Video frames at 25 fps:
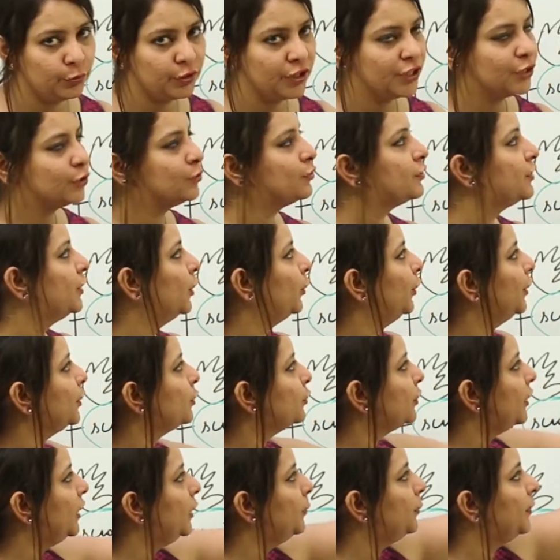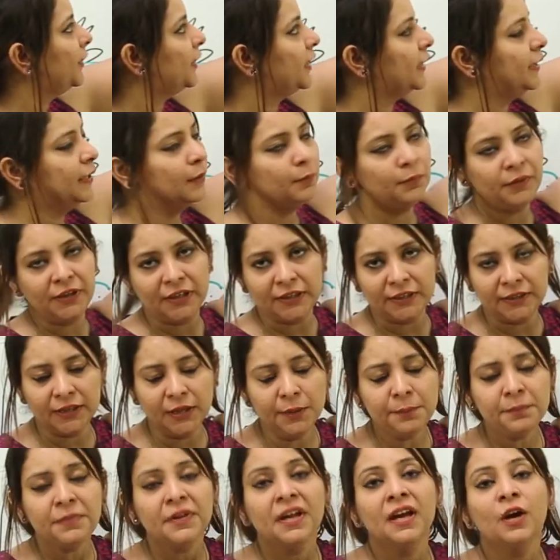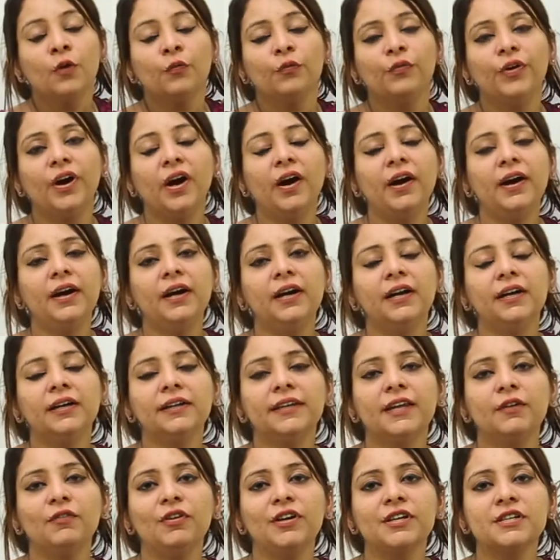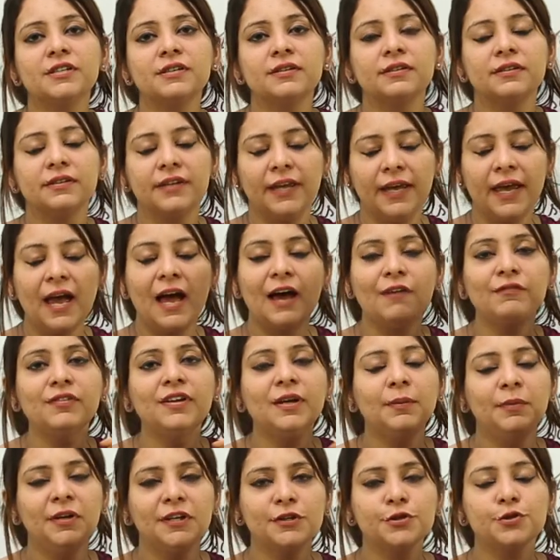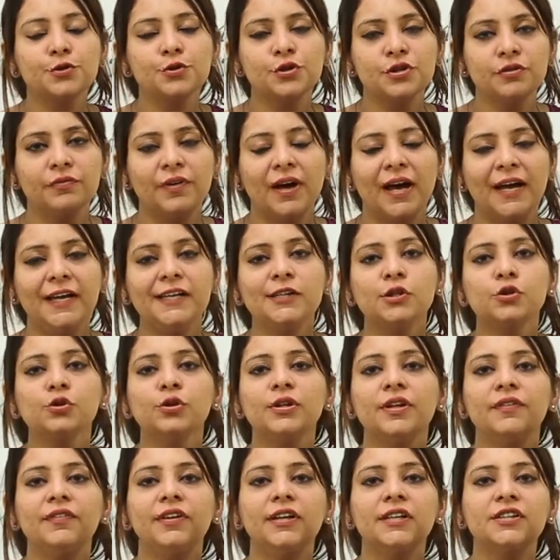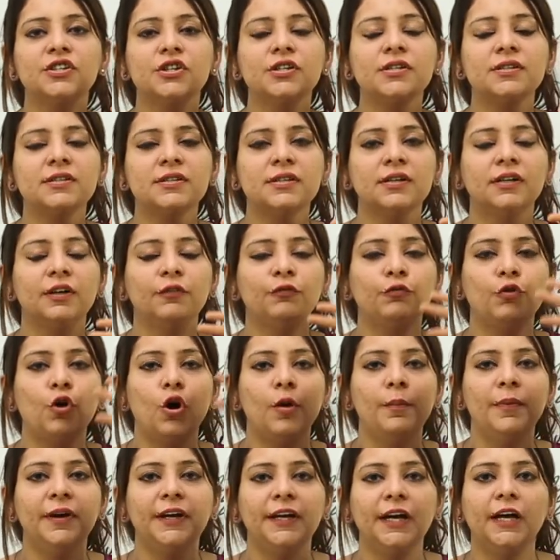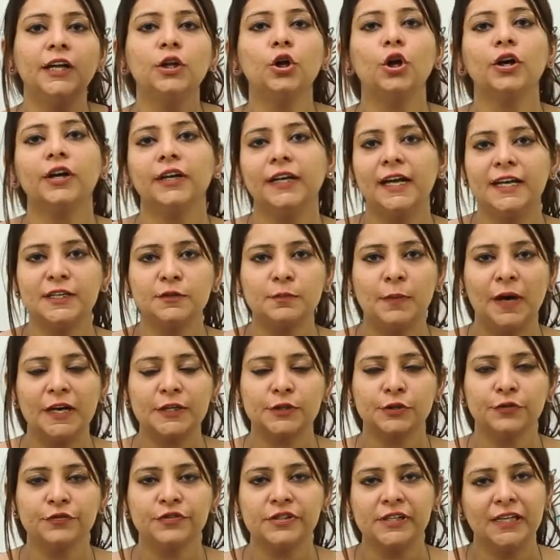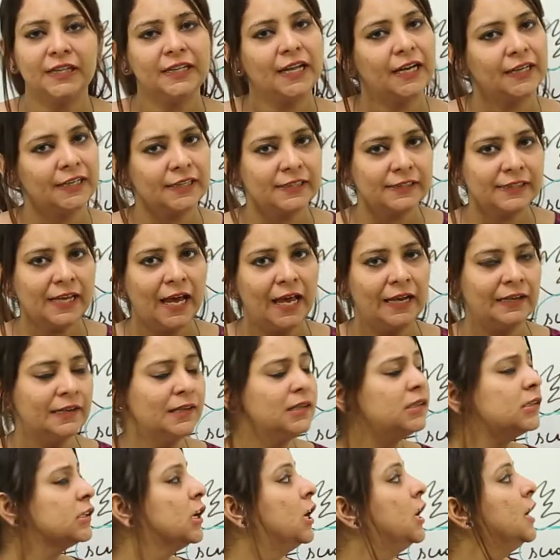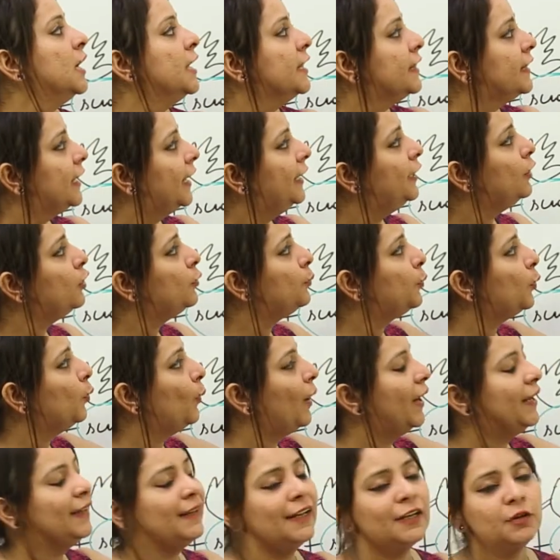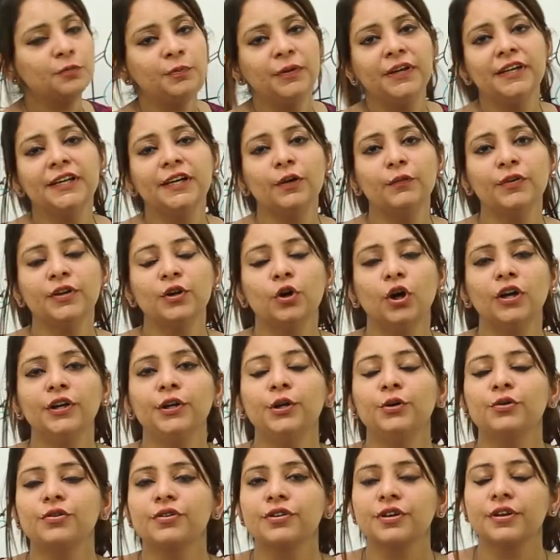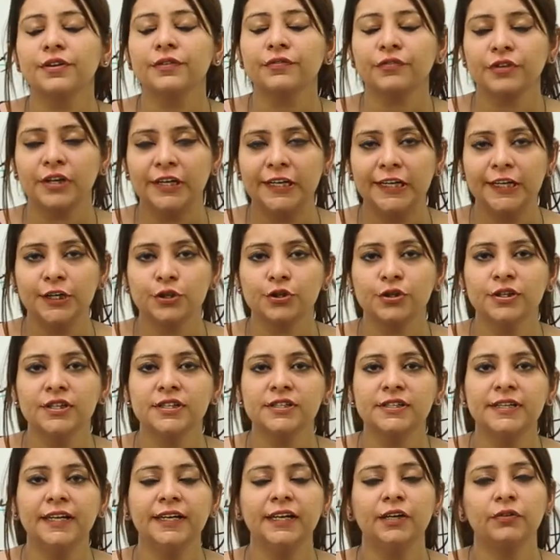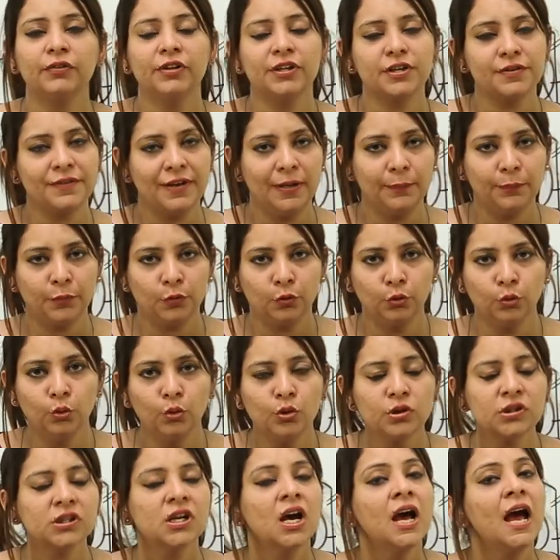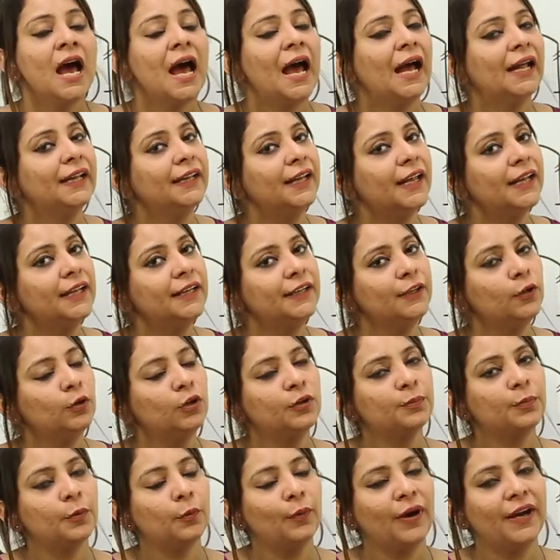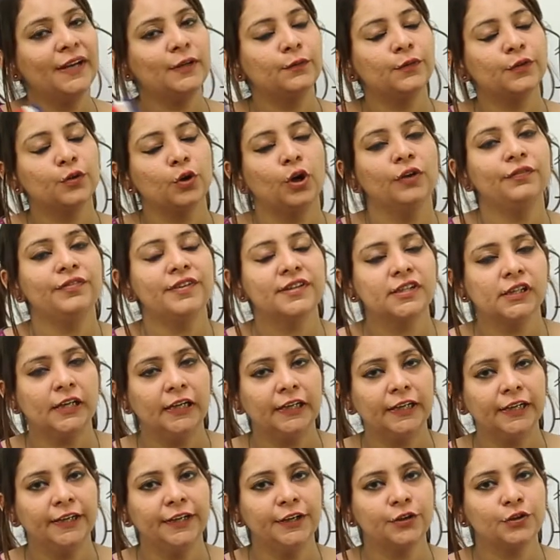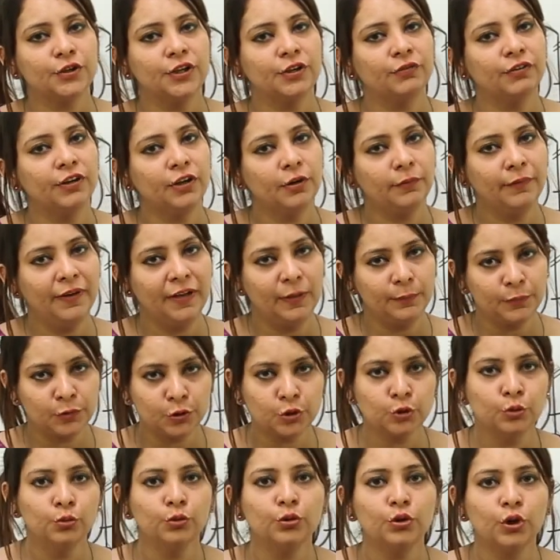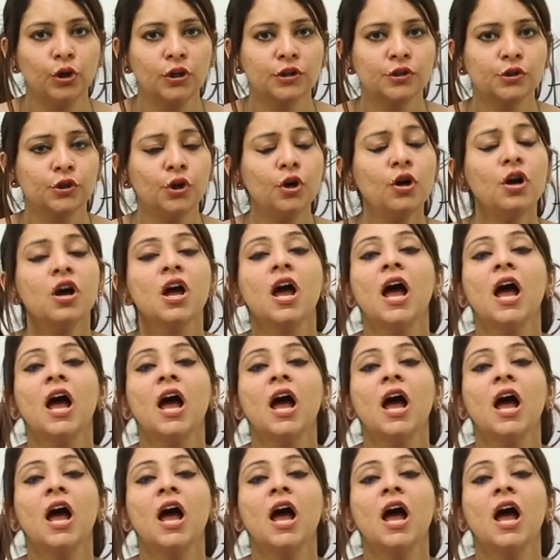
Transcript: tissues, you are going to keep it in a medium where uh, they will, they have the ability to divide. So they will just uh, form an unorganized mass of cell that is callus. Then you will provide that media with all nutritive conditions, then it will develop roots and then you will provide with all physical conditions, it will develop shoots also